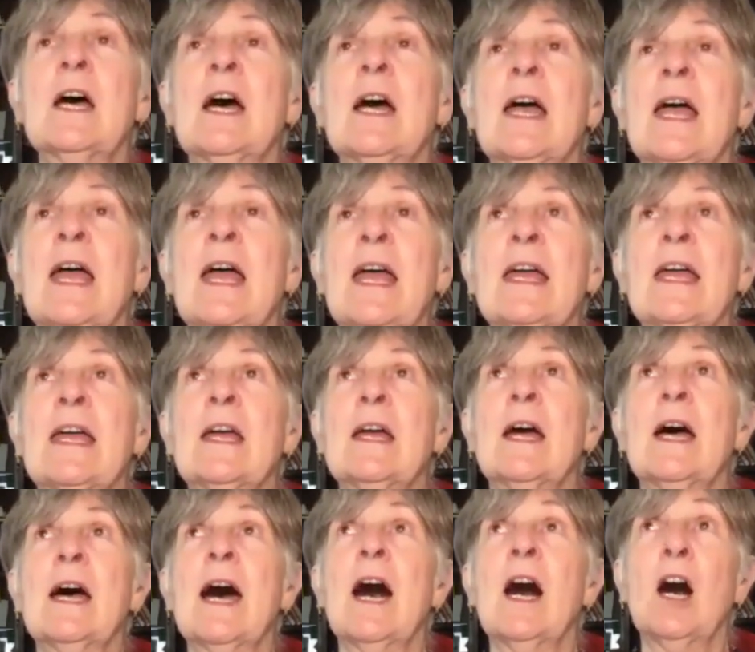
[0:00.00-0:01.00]
a
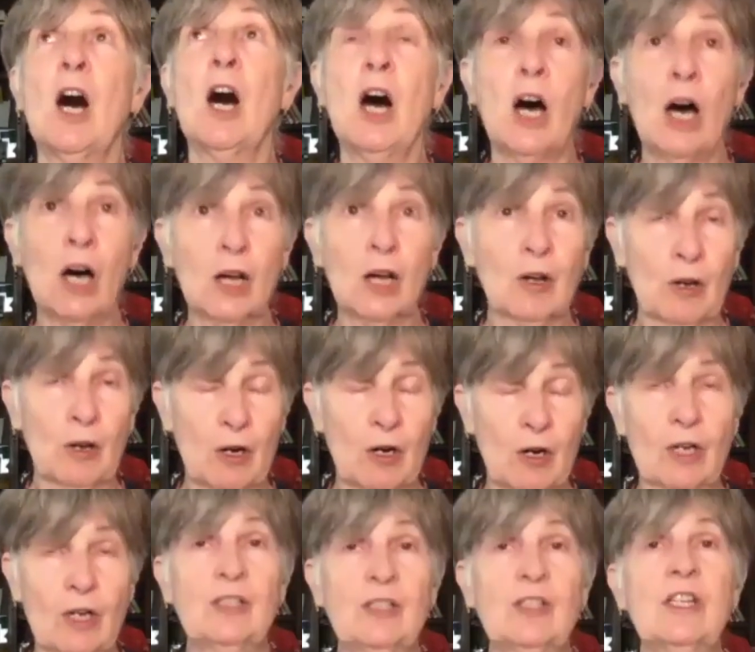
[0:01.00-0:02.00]
hugger.
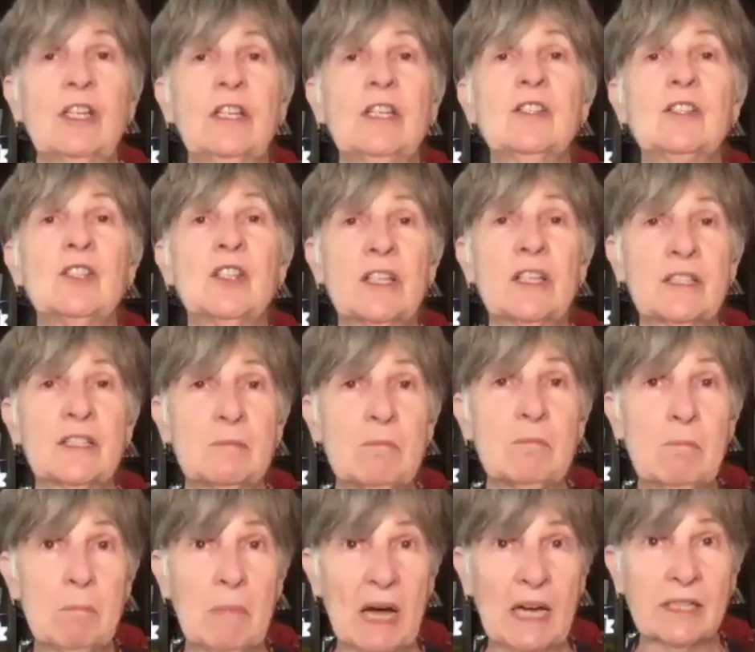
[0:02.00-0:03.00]
She just
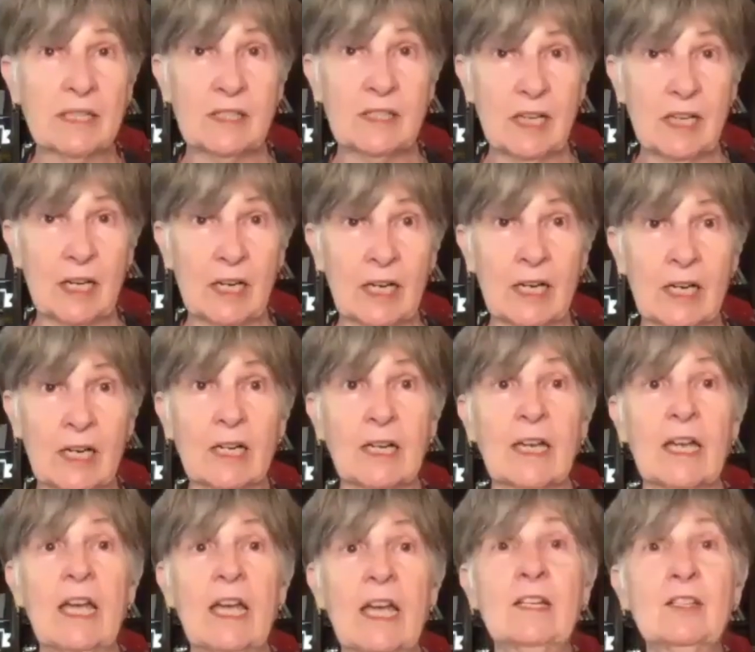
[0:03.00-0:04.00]
must hug
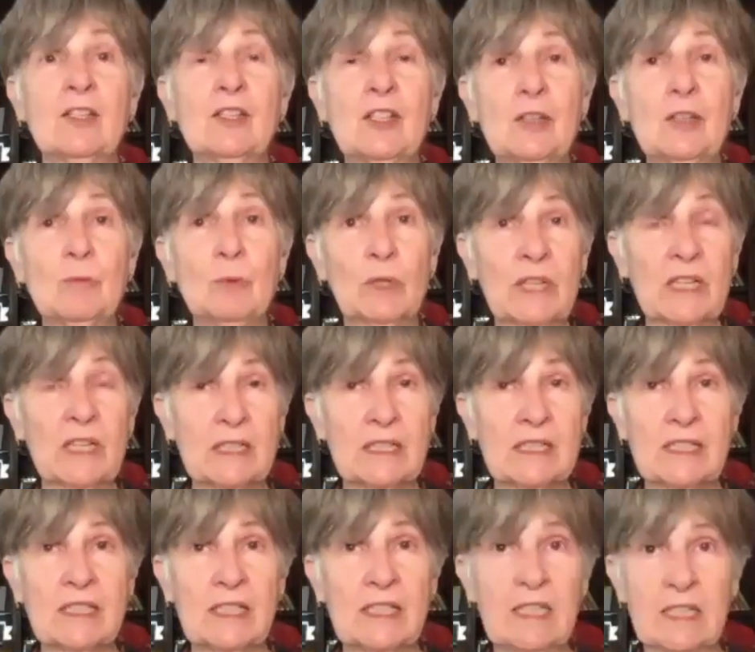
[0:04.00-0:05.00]
and she will
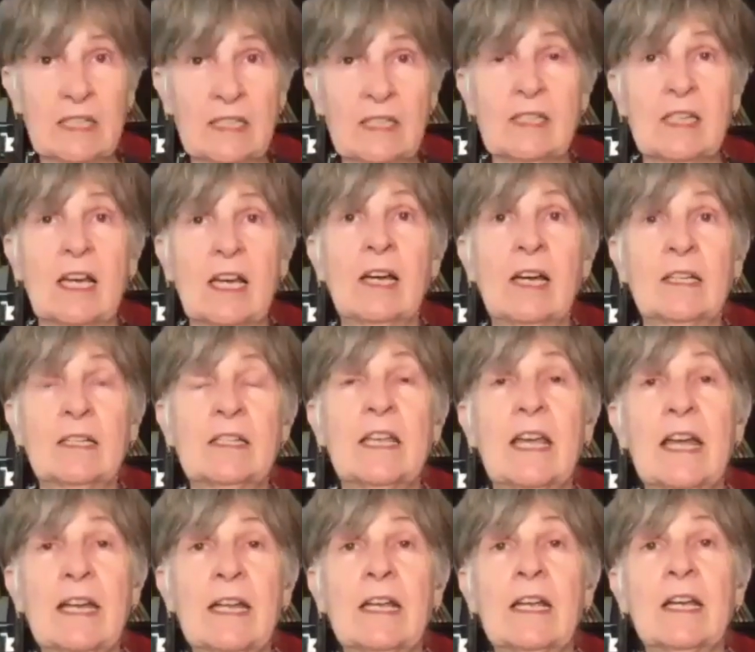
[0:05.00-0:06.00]
insist on
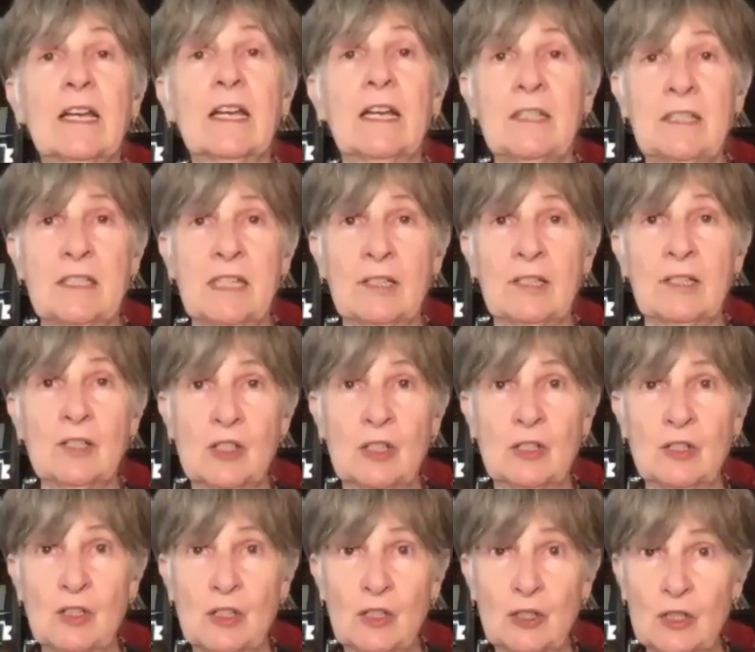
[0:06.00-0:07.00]
getting
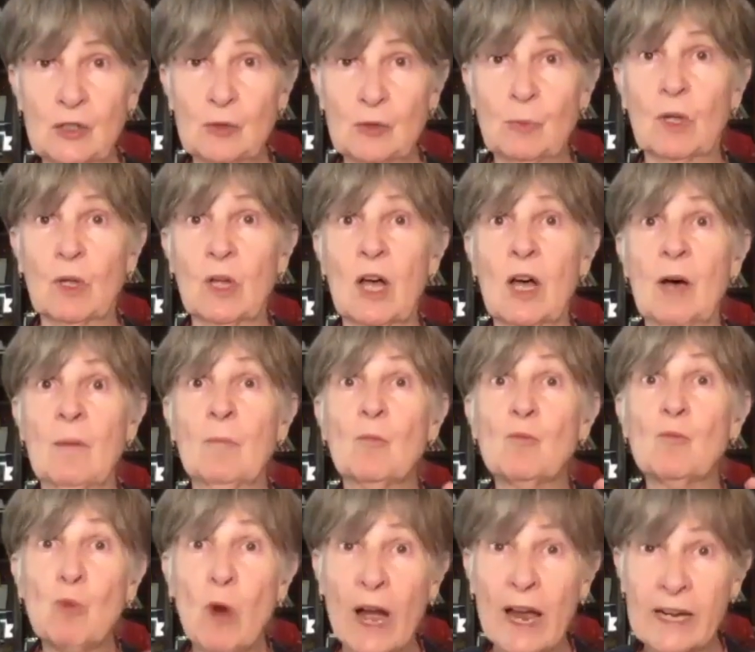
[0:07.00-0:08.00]
attention. She just will come
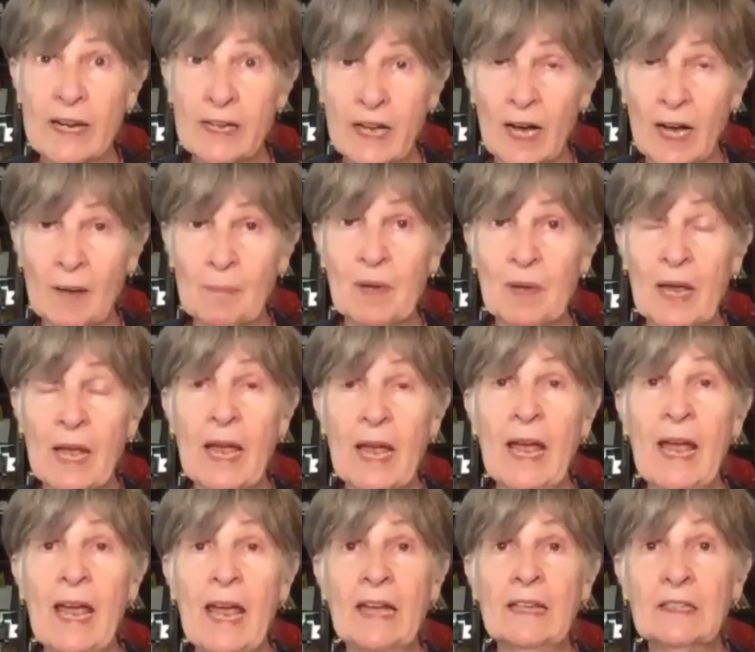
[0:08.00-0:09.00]
right up
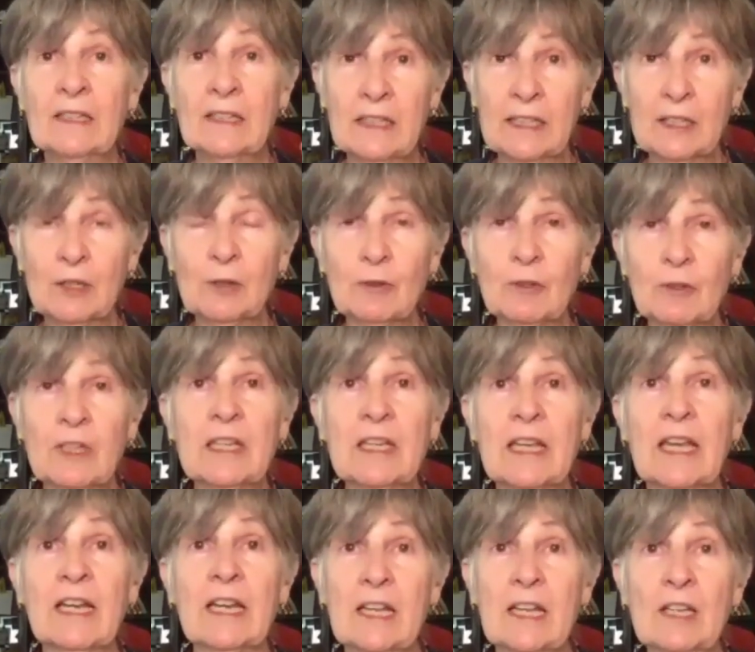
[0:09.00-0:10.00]
and literally
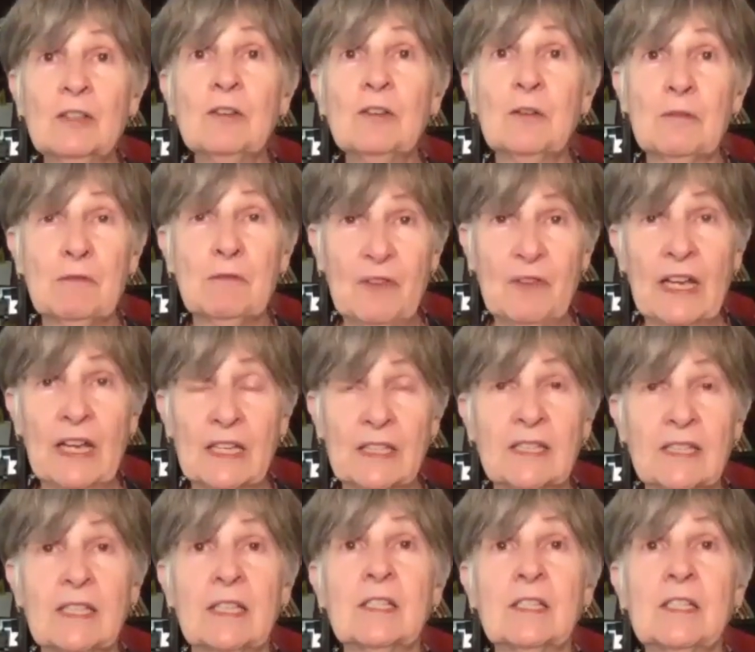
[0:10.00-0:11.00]
get in your
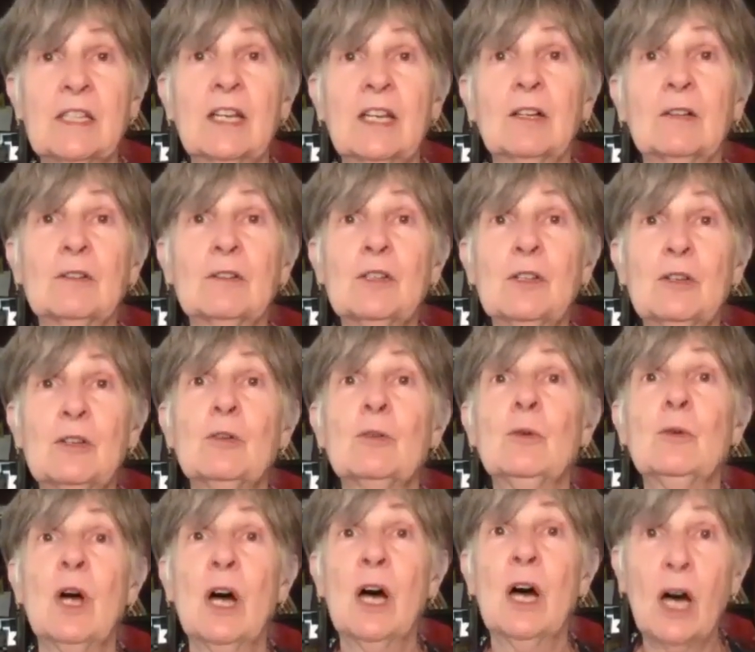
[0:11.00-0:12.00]
face until you
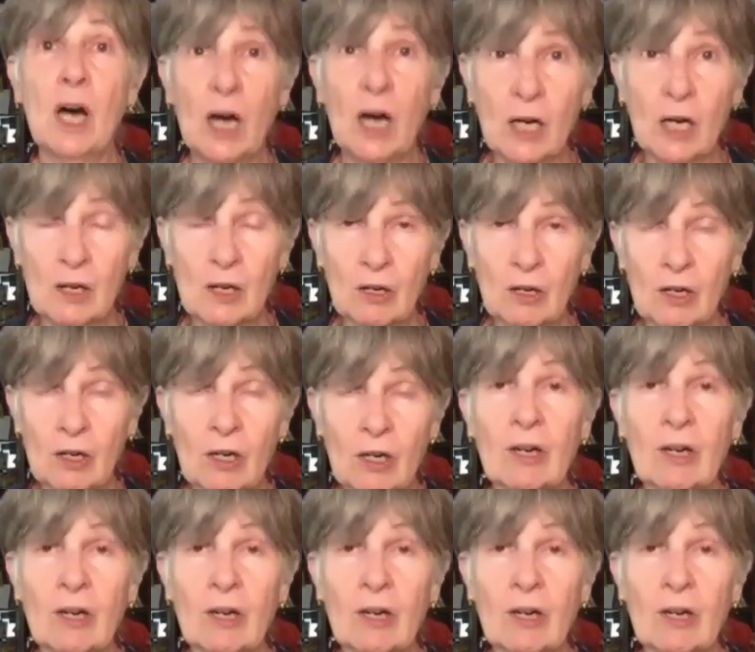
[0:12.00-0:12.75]
hug her.